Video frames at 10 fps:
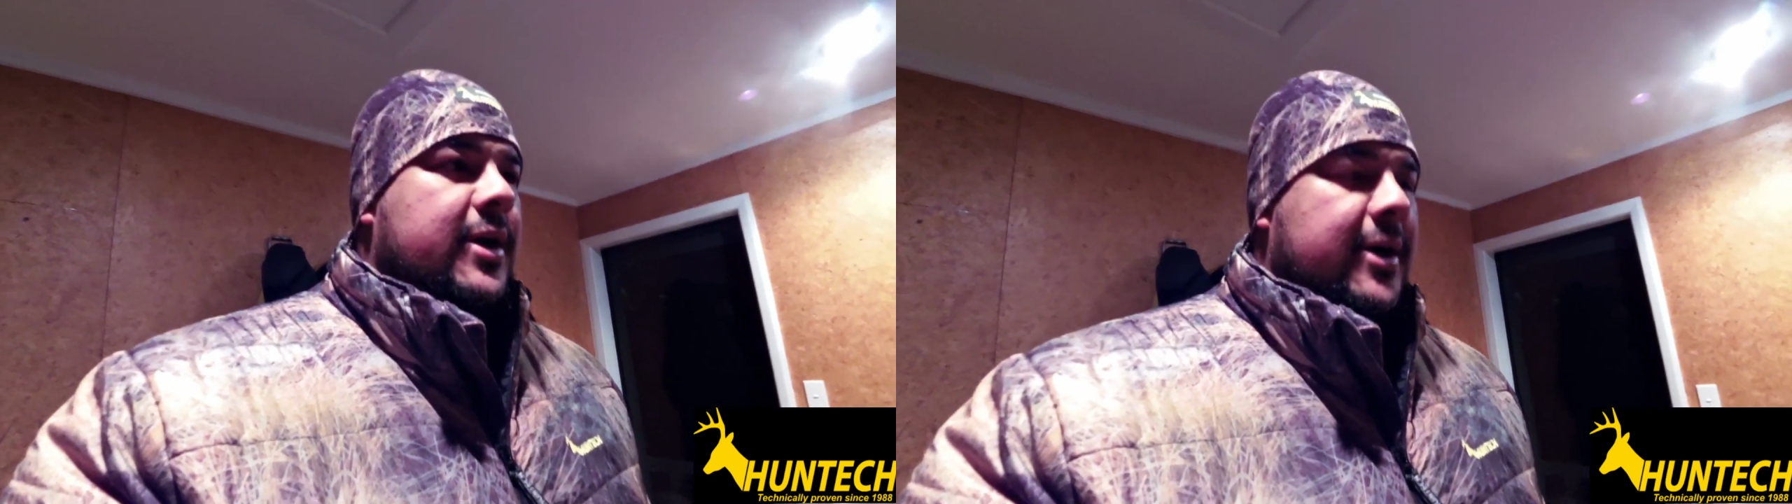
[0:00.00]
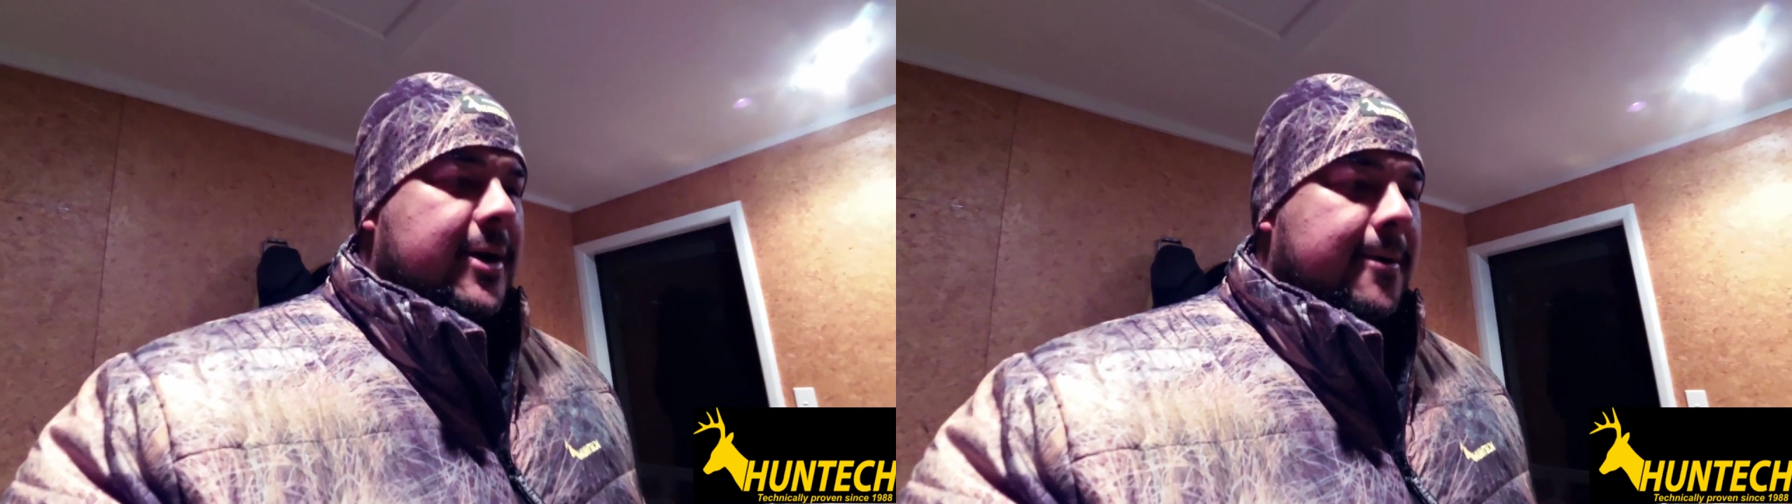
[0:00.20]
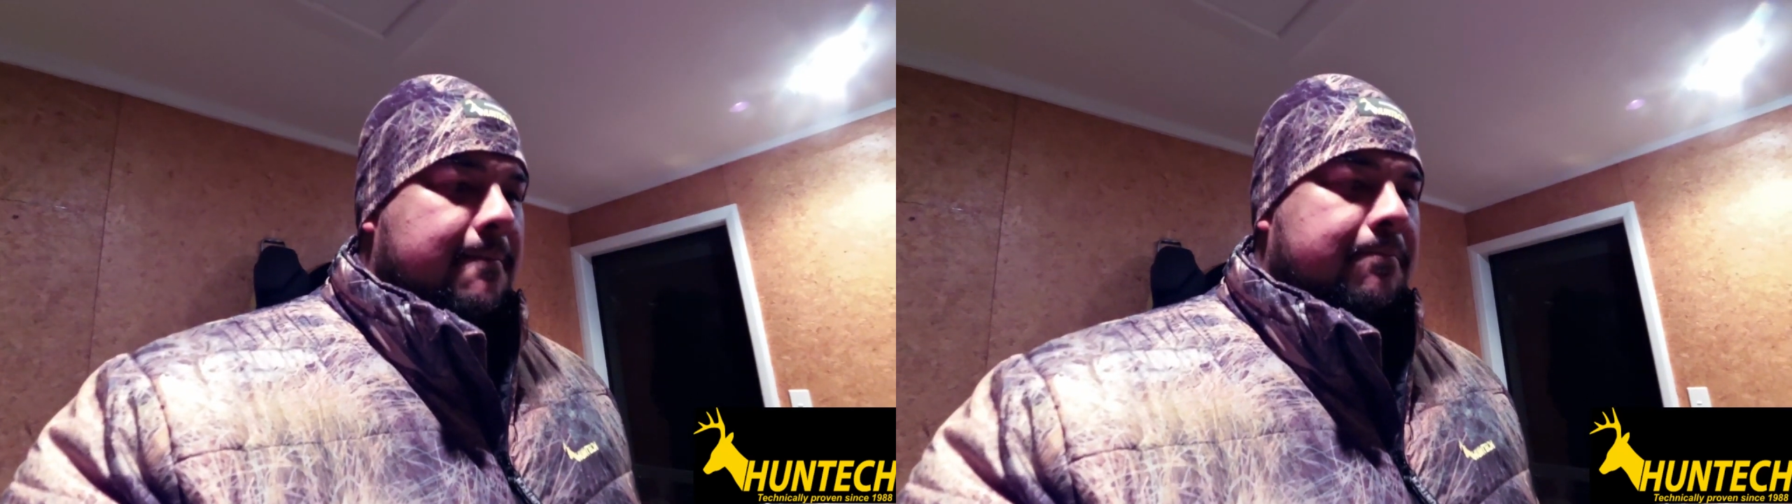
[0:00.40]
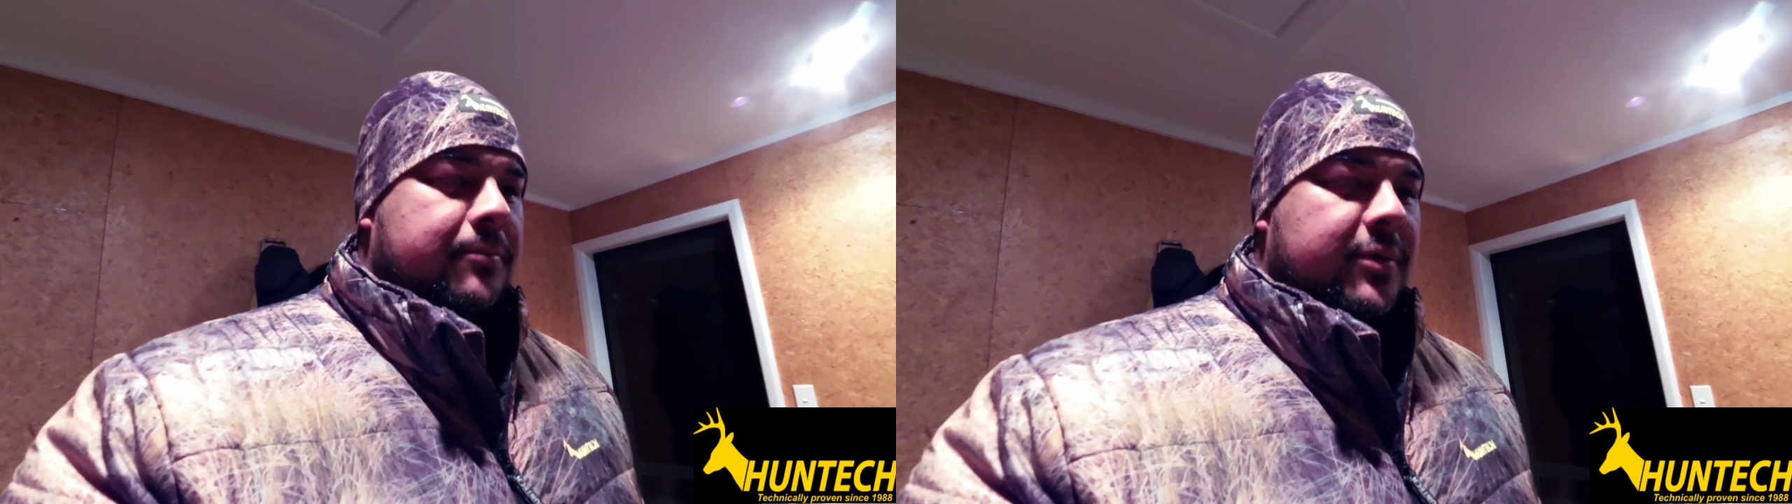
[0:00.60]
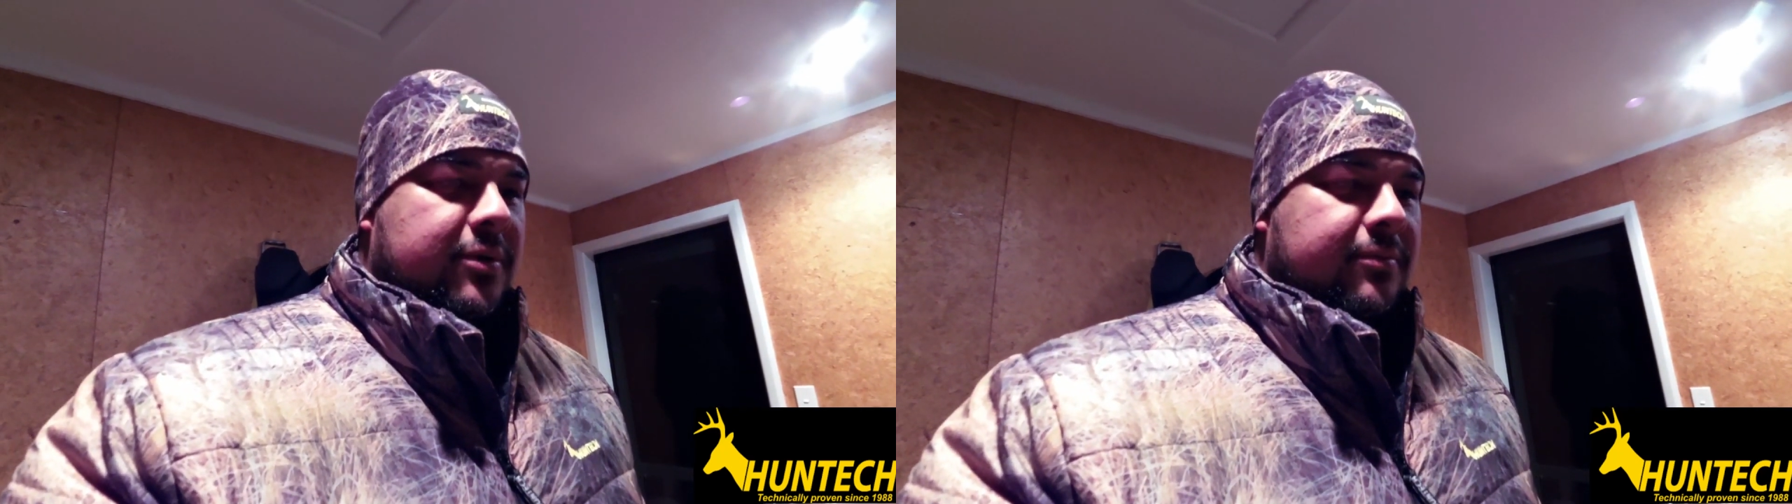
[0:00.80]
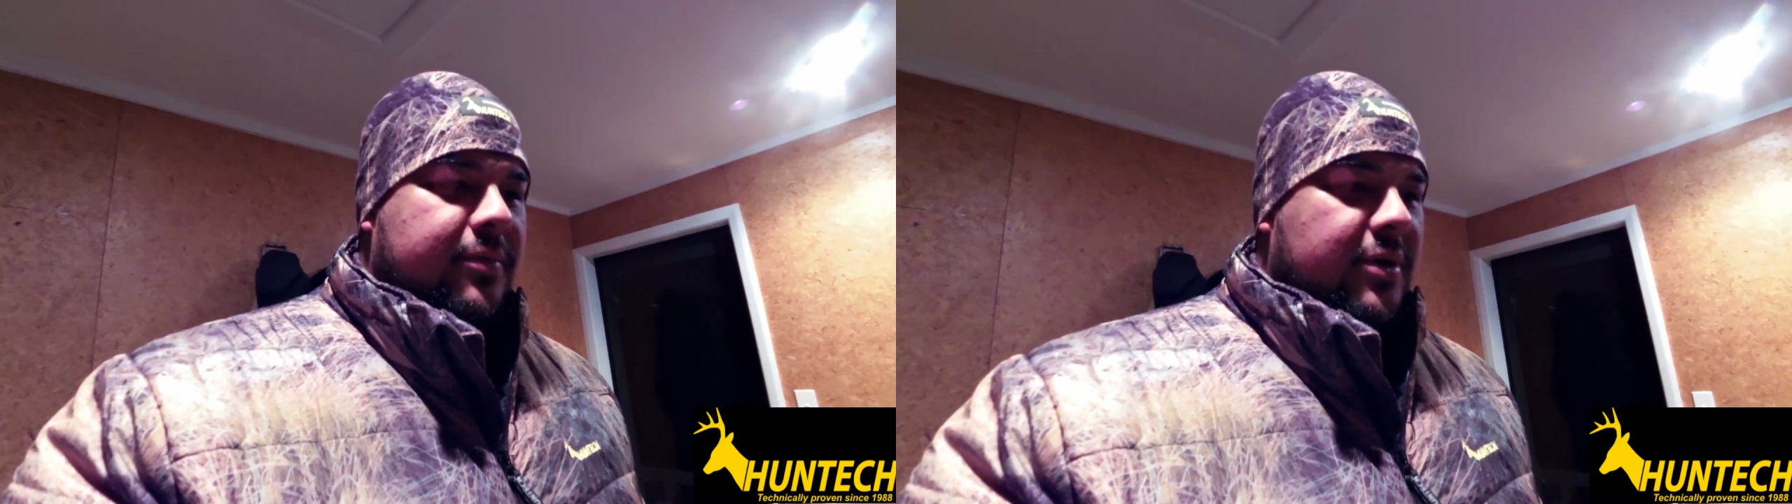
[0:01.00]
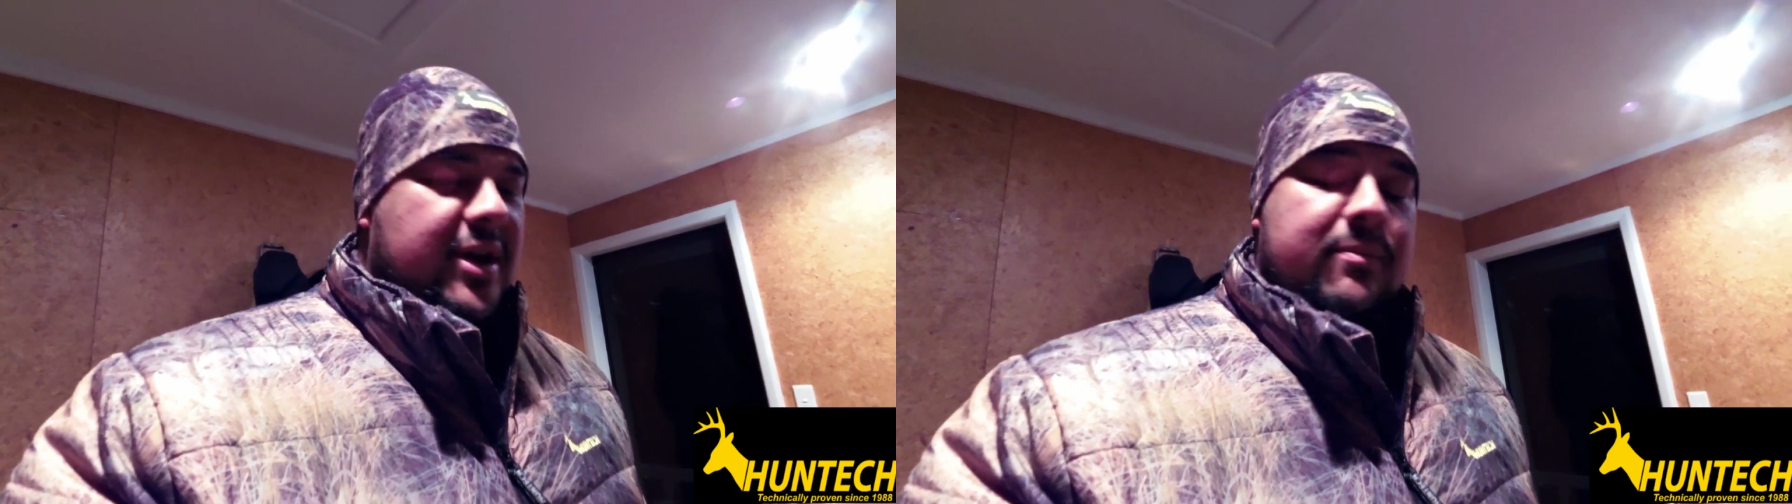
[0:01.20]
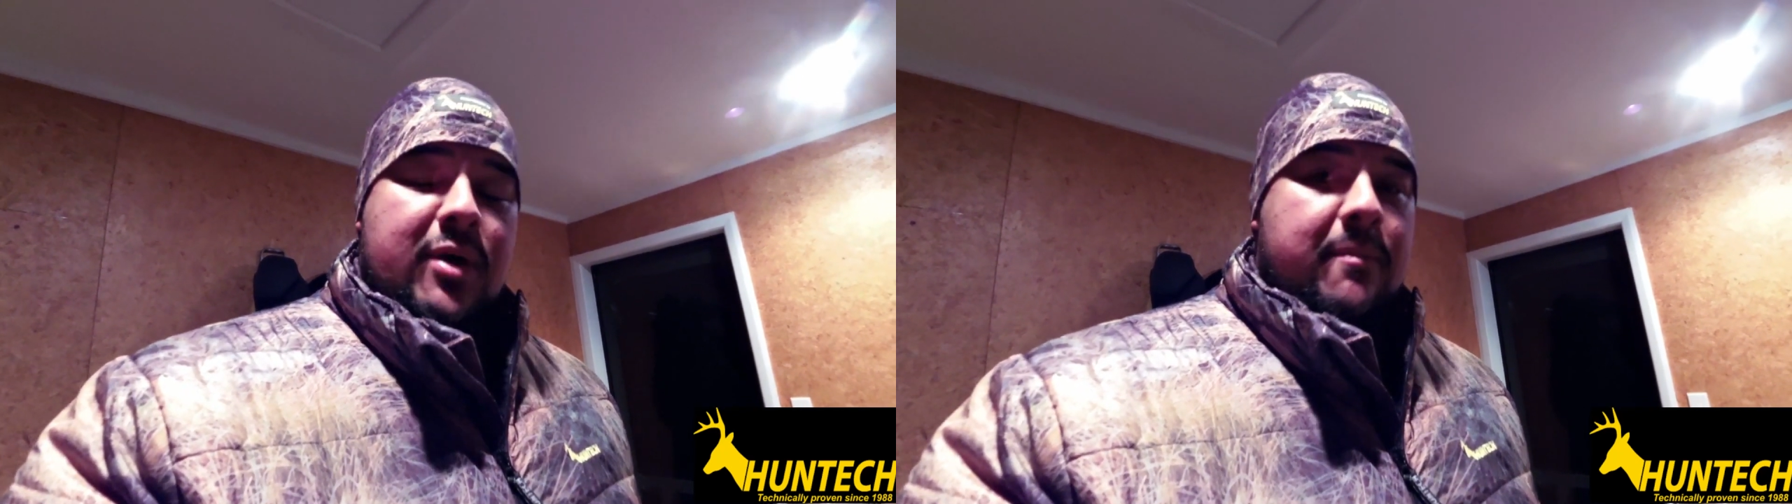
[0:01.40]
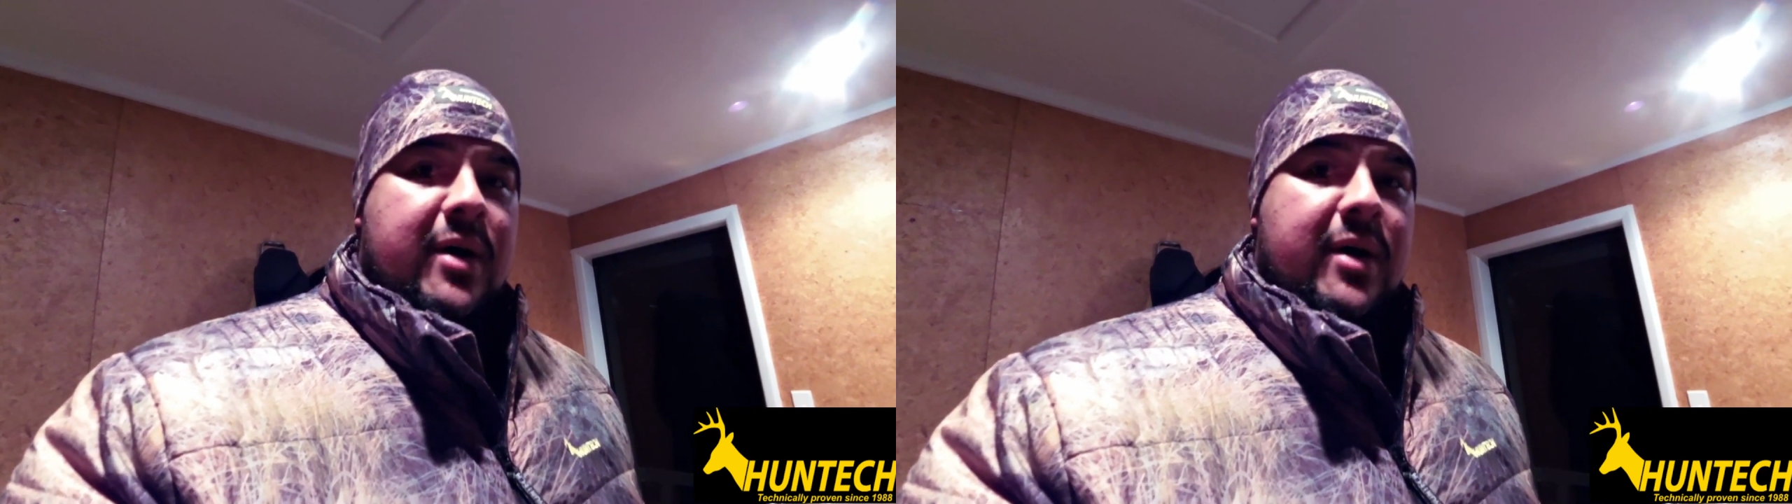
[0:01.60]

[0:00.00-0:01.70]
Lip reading: I had my